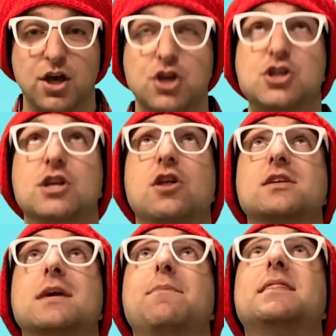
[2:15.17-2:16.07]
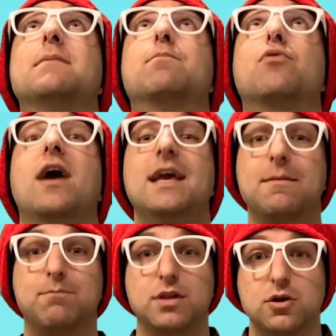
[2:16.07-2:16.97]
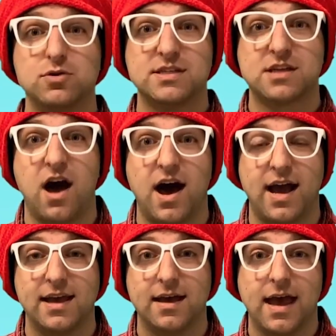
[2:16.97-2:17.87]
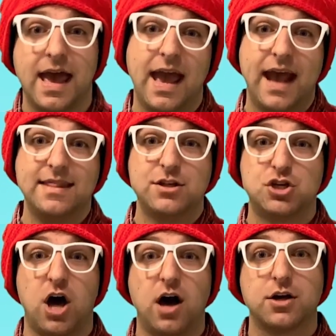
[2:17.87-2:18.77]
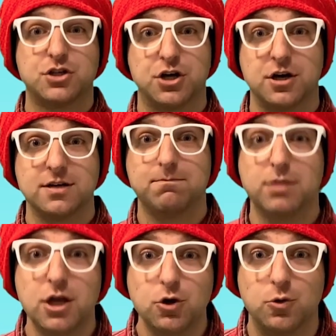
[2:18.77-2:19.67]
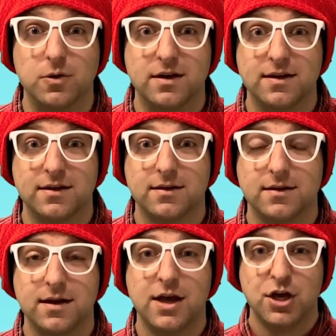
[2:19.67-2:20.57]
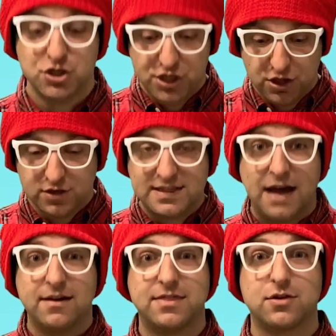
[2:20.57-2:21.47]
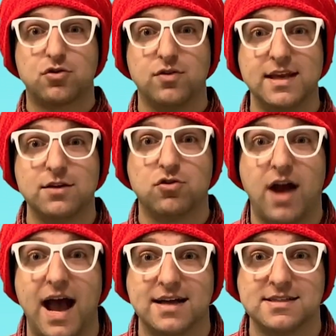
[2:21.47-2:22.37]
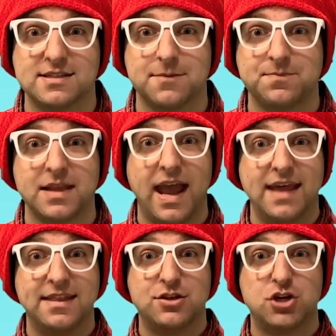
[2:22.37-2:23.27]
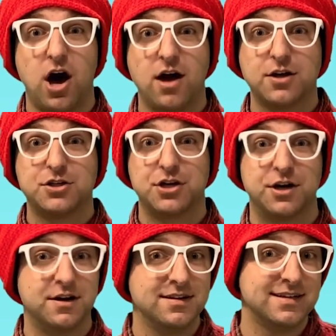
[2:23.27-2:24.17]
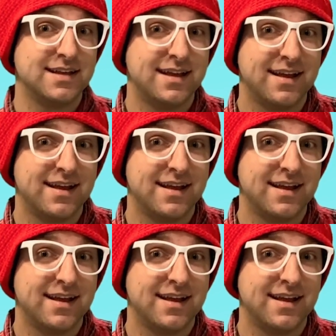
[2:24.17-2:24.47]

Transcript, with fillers: She looked up at the bright blue sky, and the chalk turned blue. She looked down at the green grass, and the chalk turned